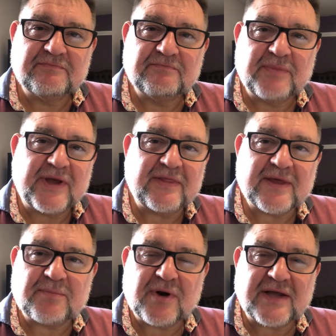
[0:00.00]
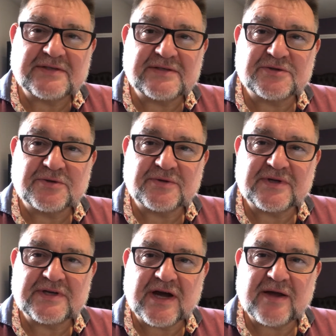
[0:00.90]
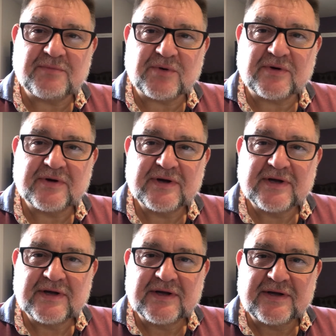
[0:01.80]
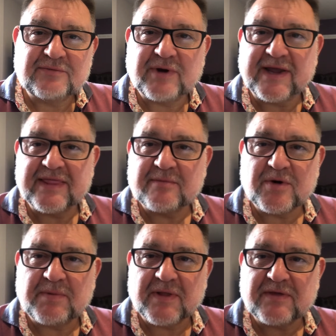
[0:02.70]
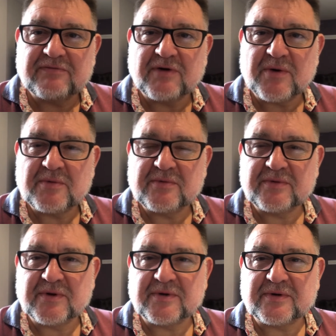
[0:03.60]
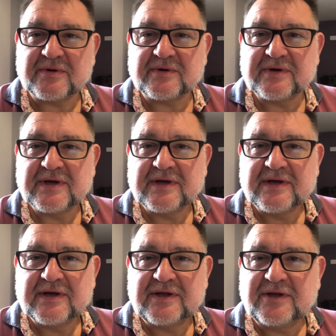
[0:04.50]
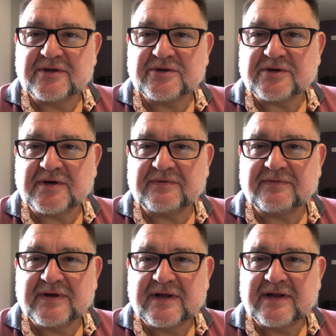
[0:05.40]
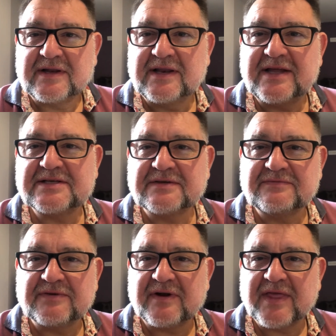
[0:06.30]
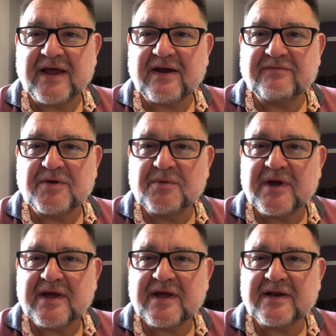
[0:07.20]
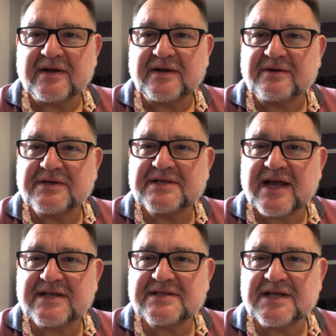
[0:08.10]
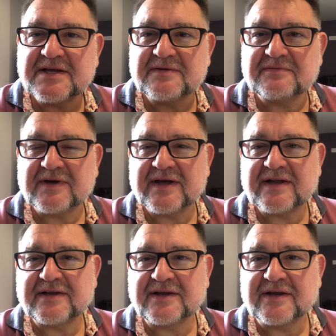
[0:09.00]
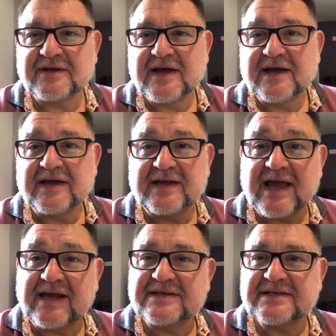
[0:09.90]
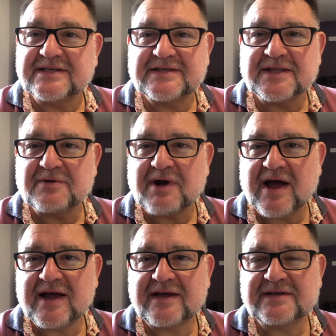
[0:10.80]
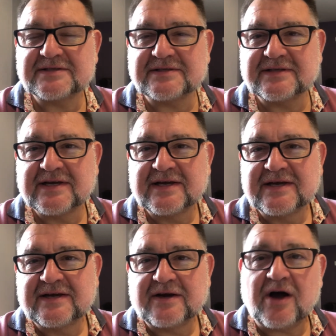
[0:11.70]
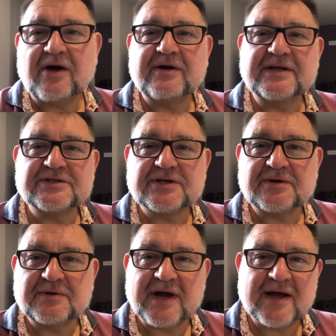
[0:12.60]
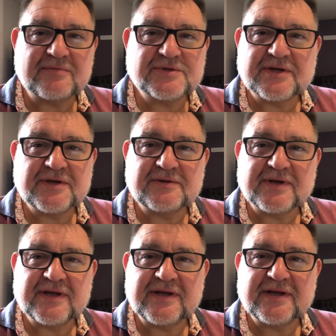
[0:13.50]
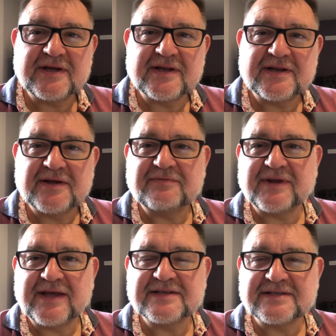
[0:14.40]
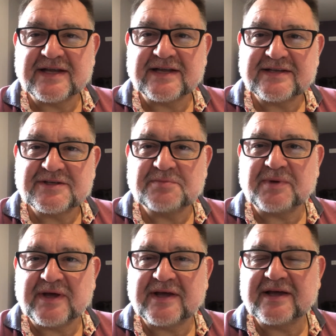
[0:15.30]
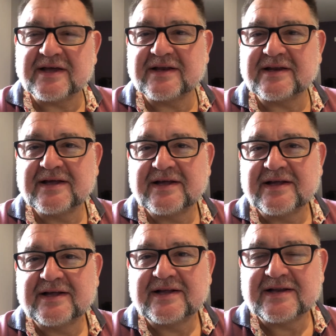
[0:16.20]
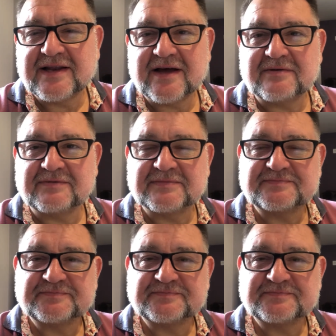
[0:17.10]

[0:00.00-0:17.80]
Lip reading: be in their presence all the time, or ringing them up on the phone, or you sort of listen for their every word, and you're attentive, and you gaze into their eyes, and oh, it's so absolutely lovely, isn't it, to be in love.